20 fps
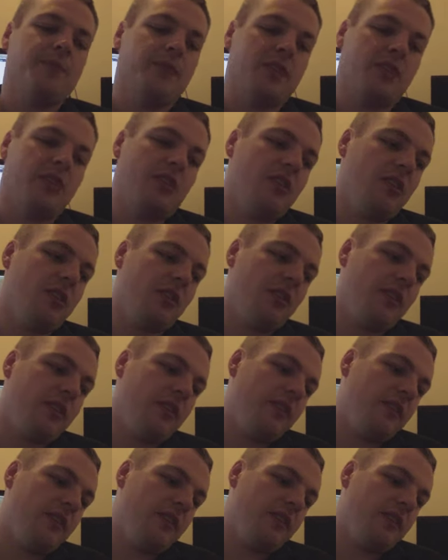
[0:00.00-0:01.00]

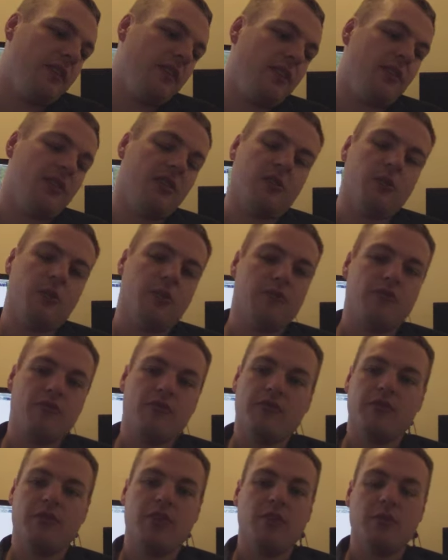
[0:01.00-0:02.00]
you know, with
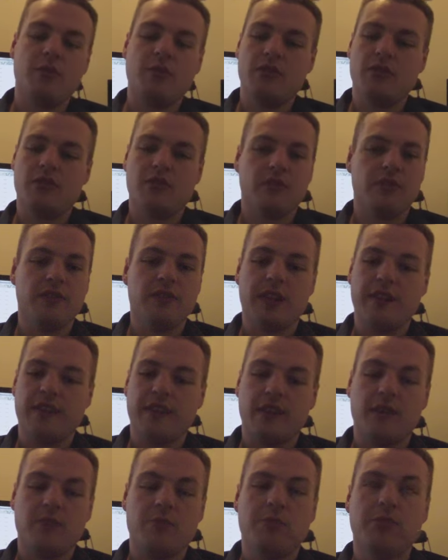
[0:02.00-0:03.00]
reviews, stuff like
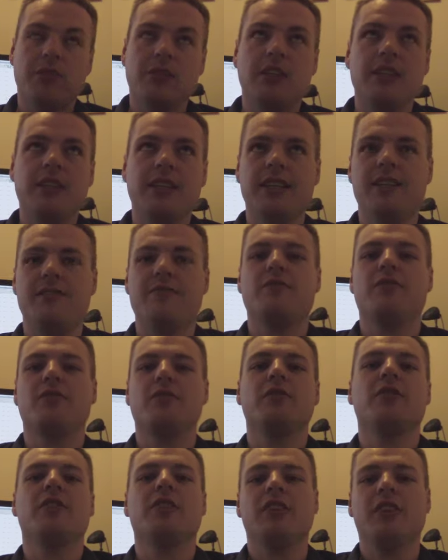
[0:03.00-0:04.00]
that, then please, for the
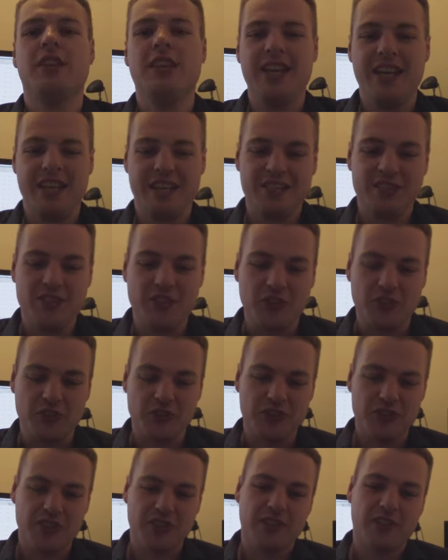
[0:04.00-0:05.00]
love of God, get in
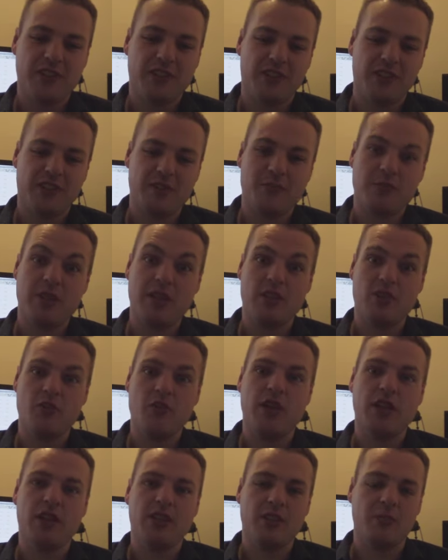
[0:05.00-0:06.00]
touch. It'd be
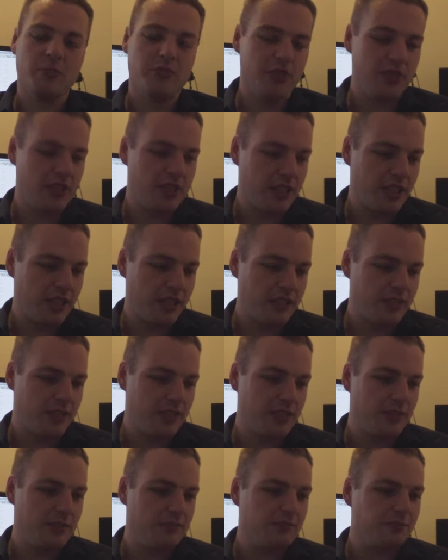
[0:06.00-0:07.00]
greatly
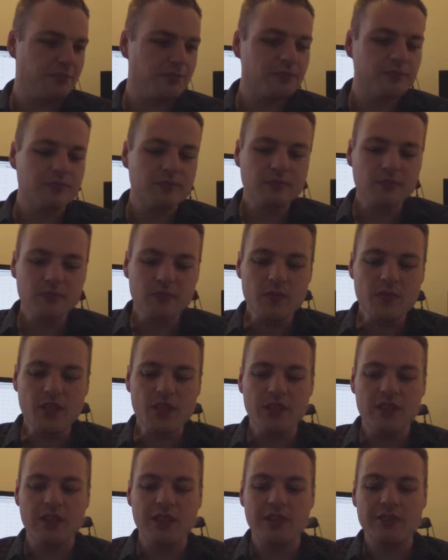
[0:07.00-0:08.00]
appreciated.
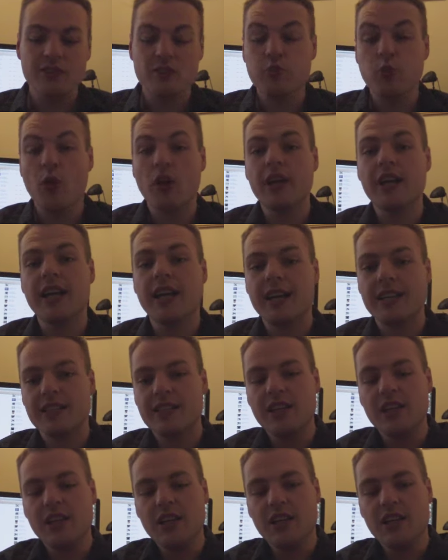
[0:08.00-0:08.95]
Just one guy